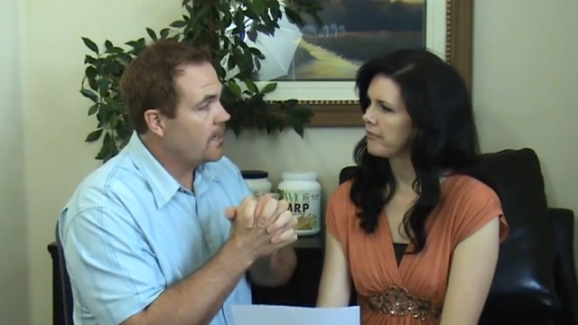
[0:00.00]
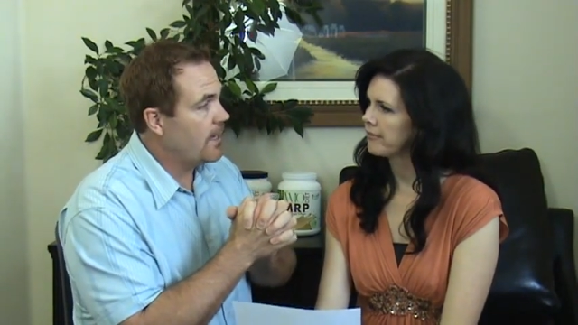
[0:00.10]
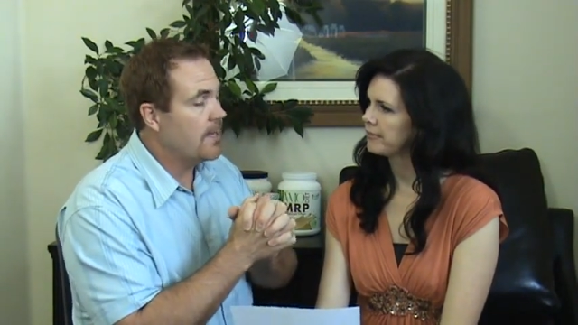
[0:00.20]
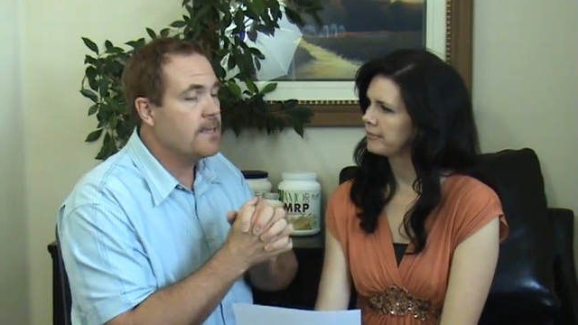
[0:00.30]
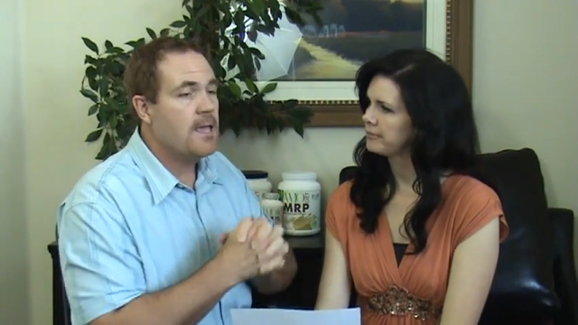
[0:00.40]

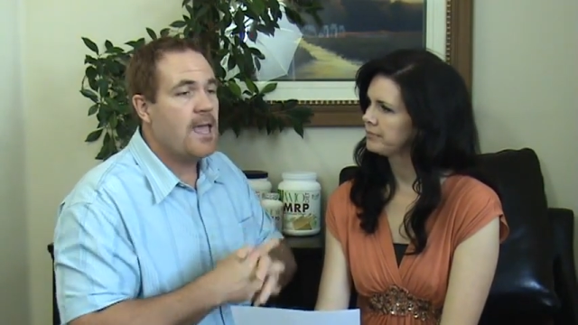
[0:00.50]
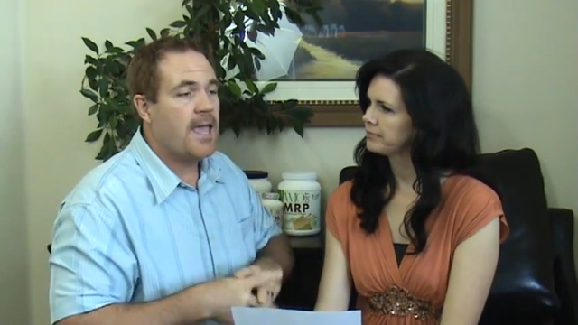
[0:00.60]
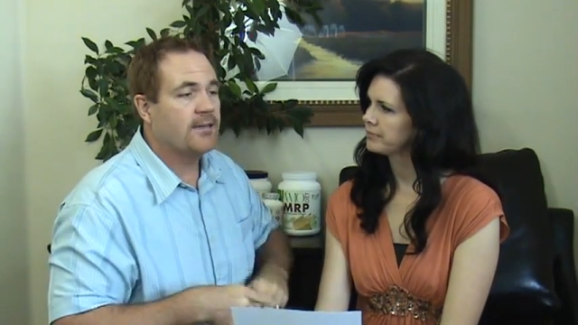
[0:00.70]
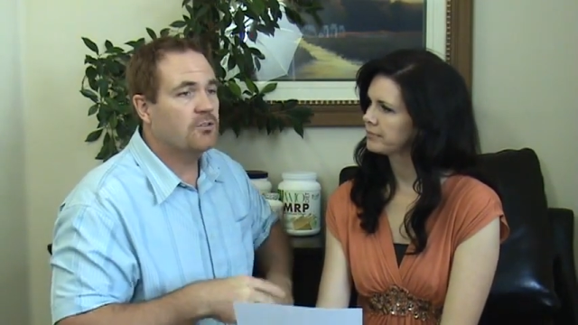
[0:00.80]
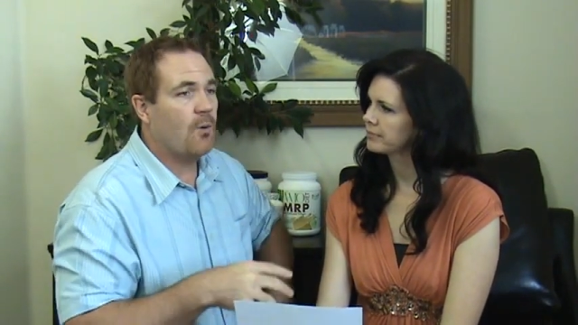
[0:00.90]
Speaker 1: Okay?
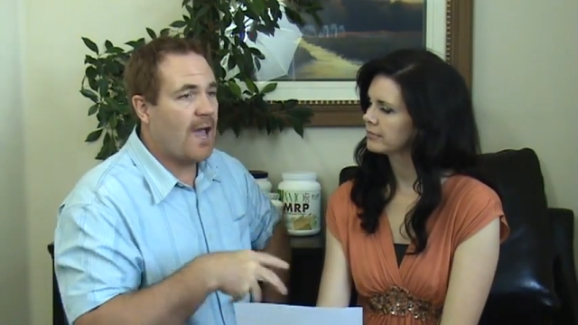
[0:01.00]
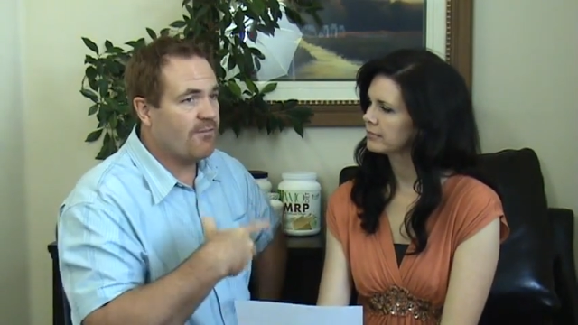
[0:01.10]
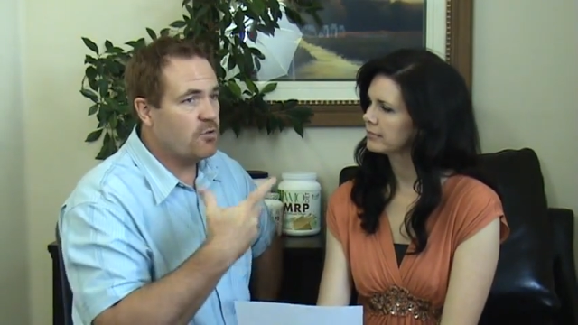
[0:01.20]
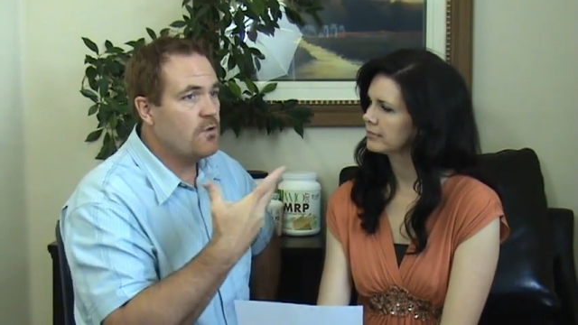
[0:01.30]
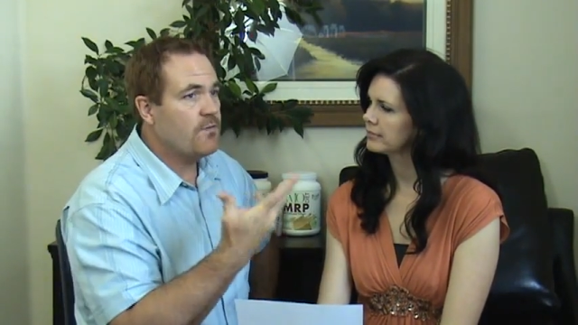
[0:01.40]
And so
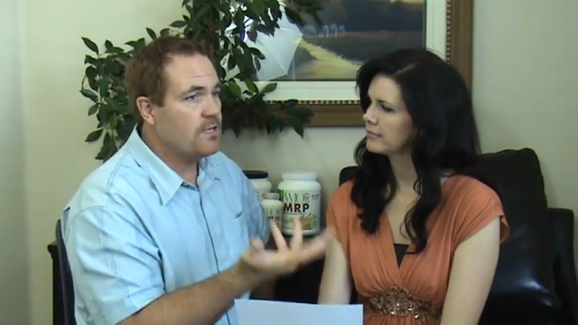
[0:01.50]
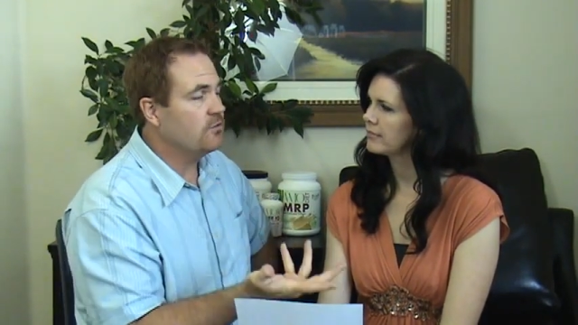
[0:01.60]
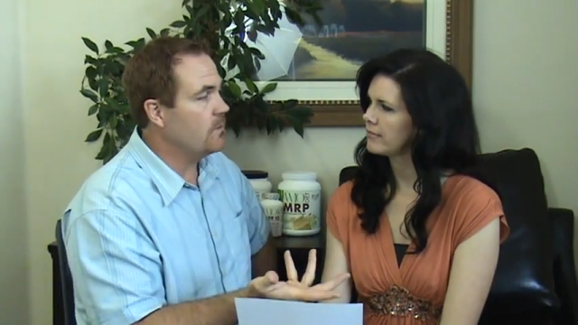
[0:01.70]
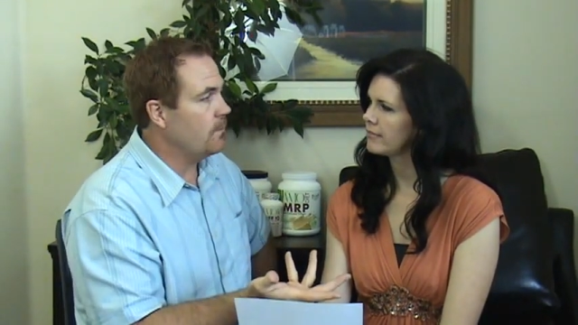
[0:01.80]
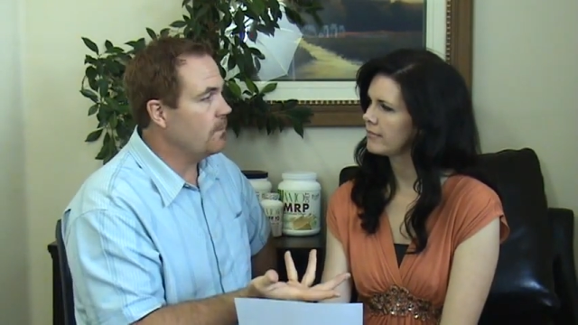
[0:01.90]
after you've
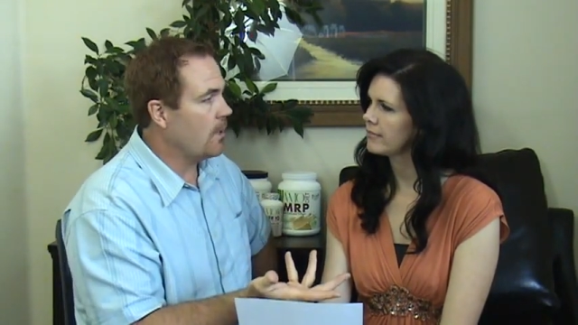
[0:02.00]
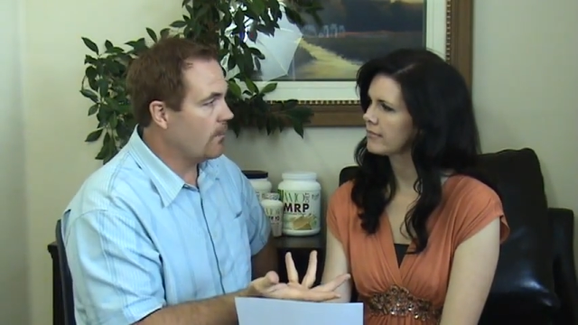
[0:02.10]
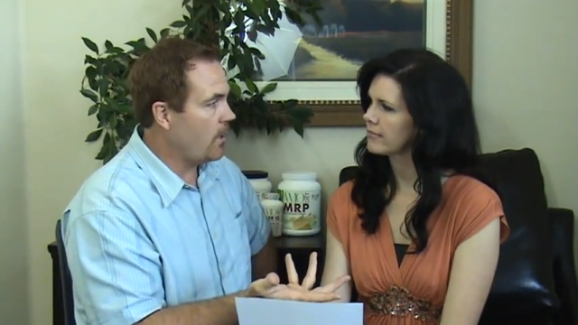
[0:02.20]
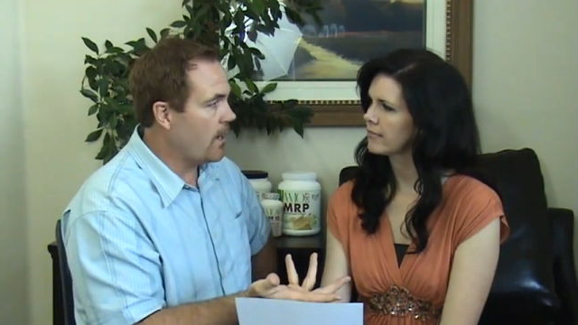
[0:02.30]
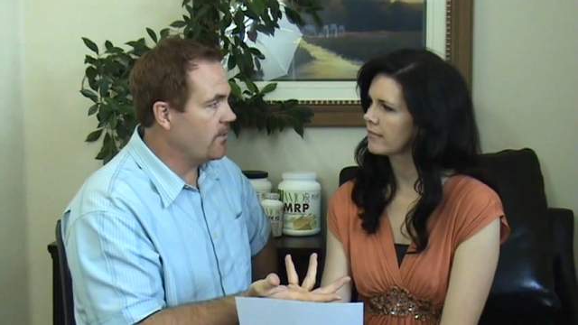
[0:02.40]
eaten some
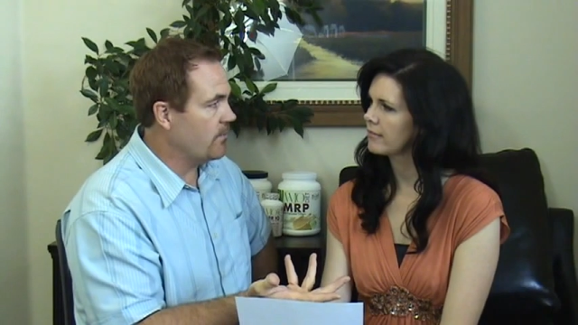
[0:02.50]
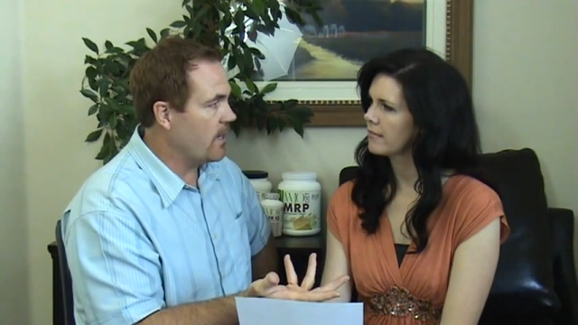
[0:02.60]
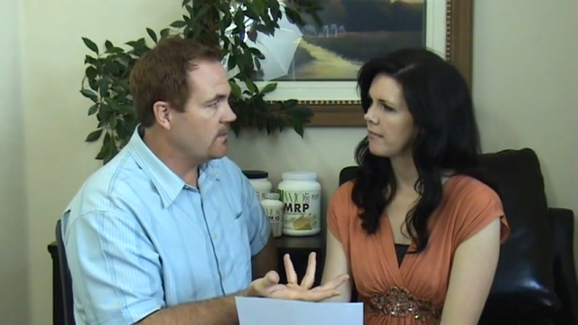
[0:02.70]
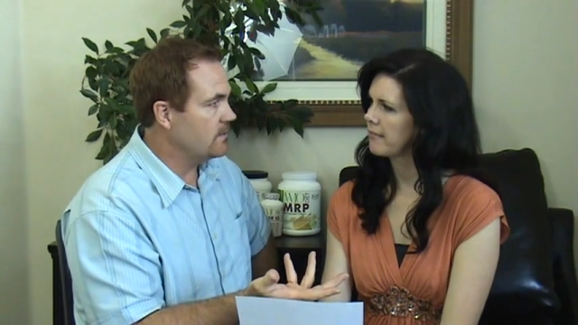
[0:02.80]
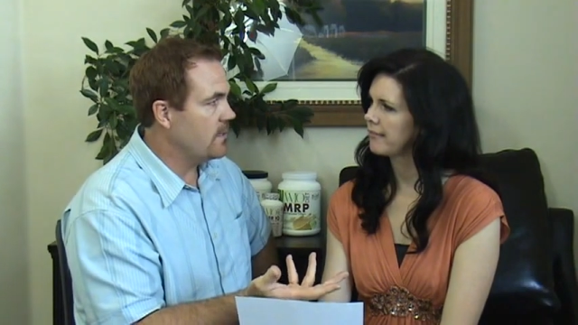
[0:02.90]

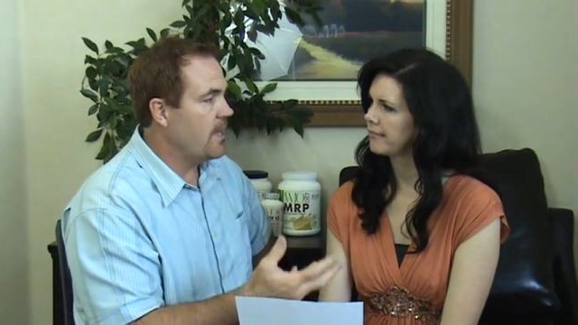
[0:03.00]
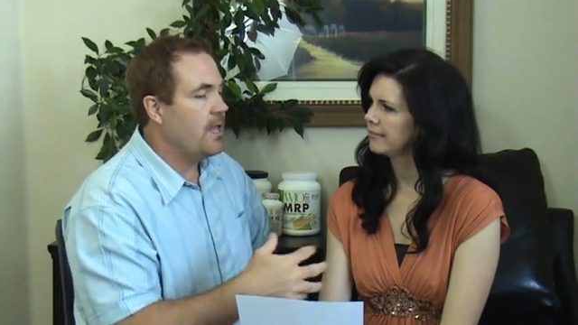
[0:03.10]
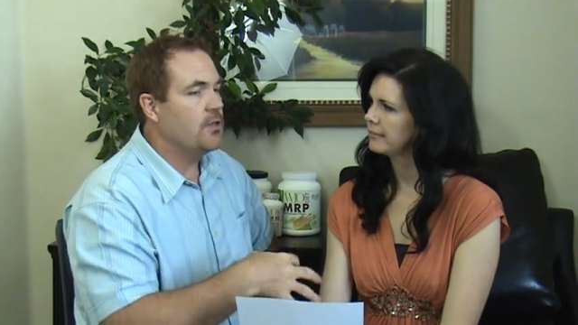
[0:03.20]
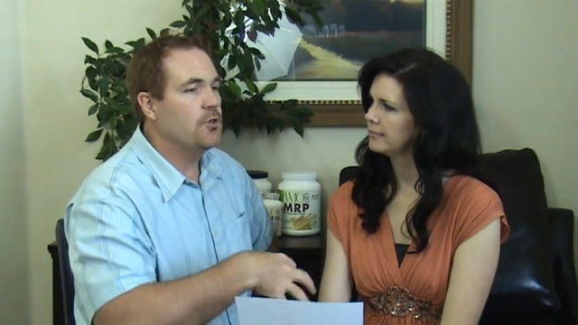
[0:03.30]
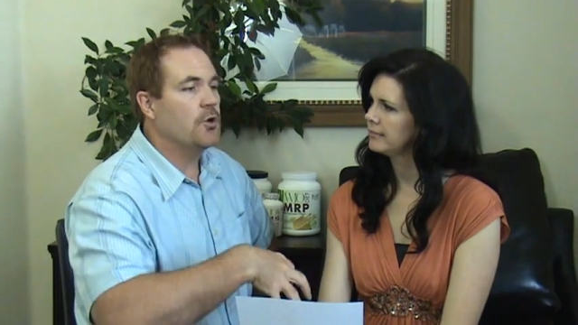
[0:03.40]
carbohydrates,
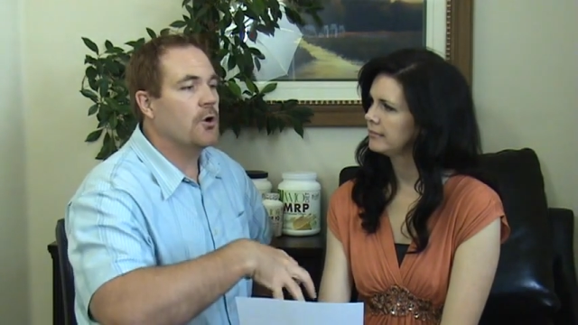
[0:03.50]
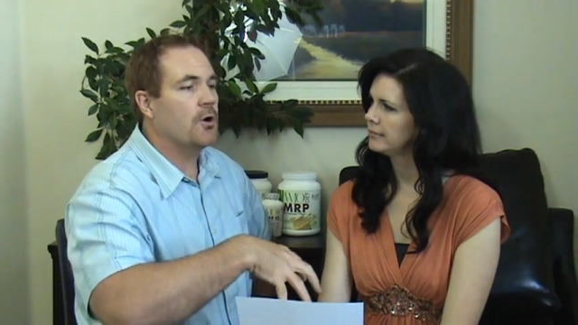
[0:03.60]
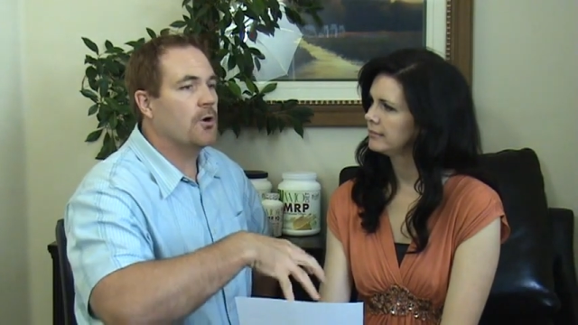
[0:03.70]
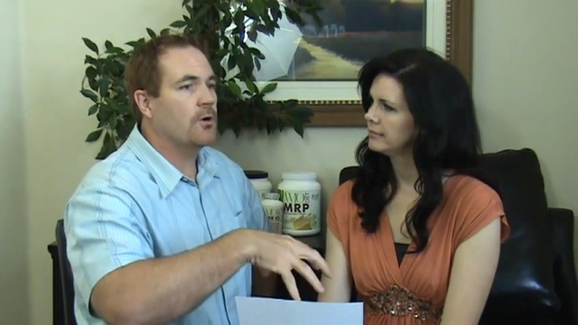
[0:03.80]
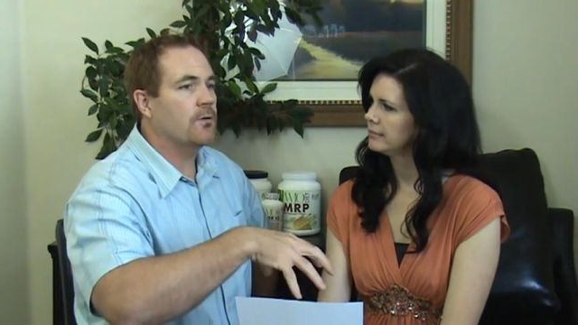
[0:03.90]

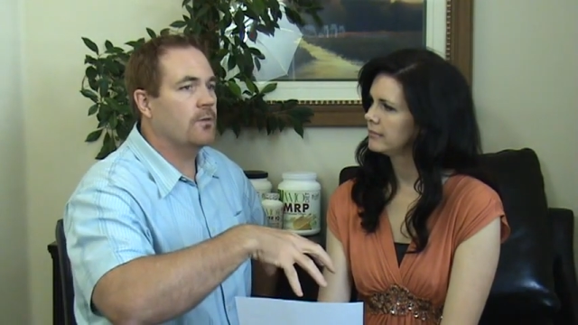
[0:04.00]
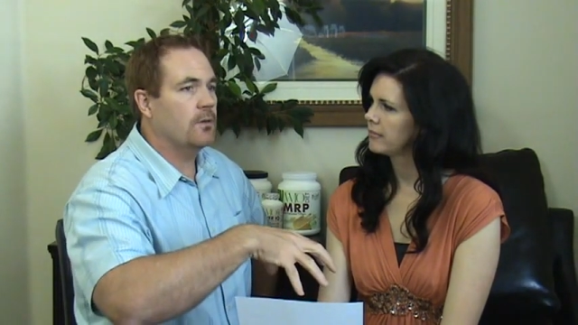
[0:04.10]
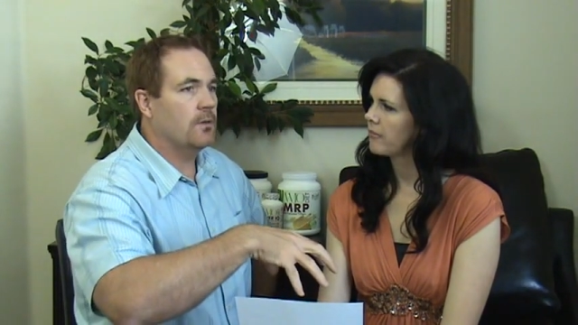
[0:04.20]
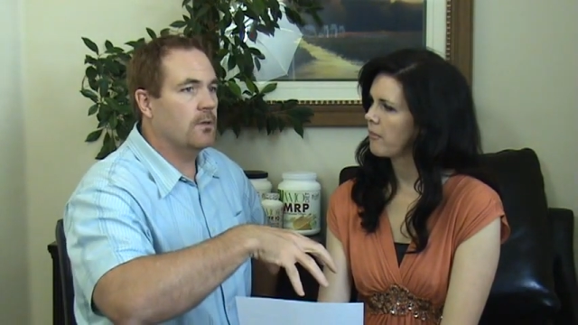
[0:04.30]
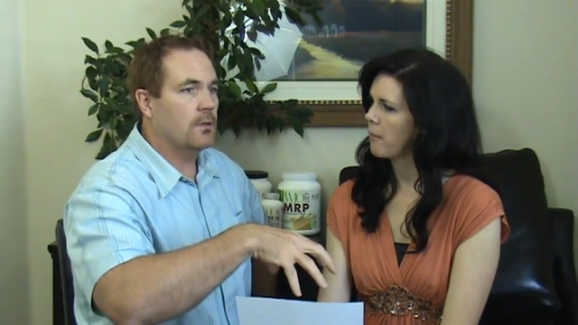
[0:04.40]
your
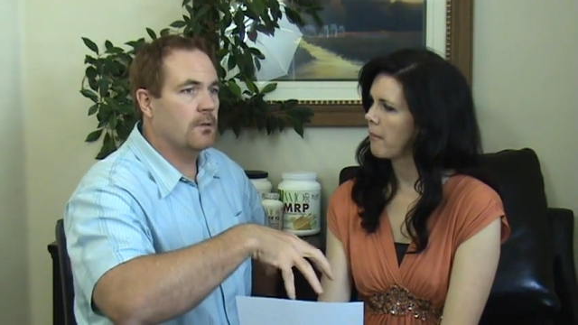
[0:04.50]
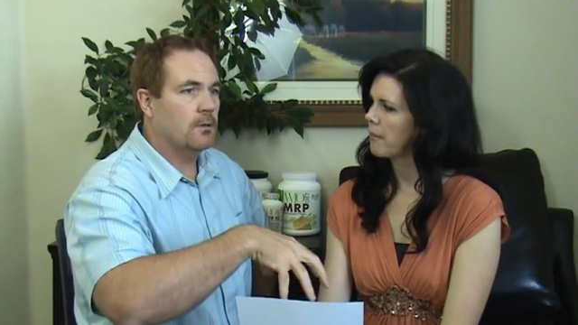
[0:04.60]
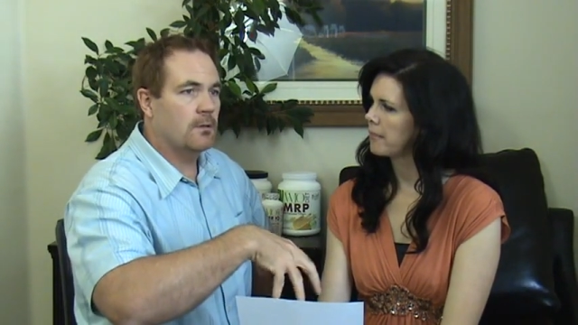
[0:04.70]
the, the,